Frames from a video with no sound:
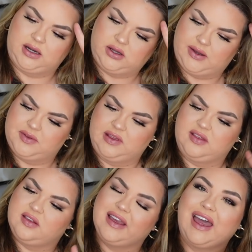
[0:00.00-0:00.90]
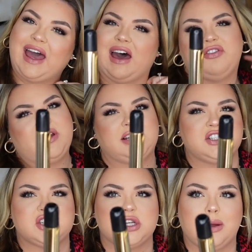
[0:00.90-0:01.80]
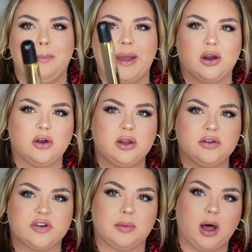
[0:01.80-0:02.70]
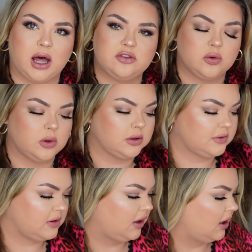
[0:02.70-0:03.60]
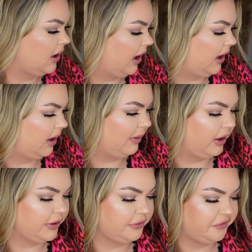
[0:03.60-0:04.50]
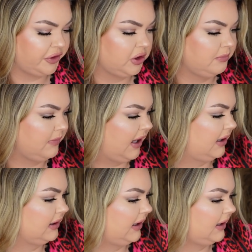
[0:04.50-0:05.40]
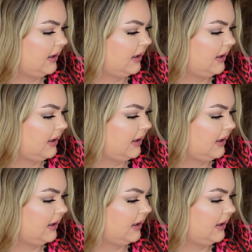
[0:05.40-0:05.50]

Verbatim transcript: I don't know, I would say this is like a half an inch barrel from Hot Tools. Um, I'll confirm and link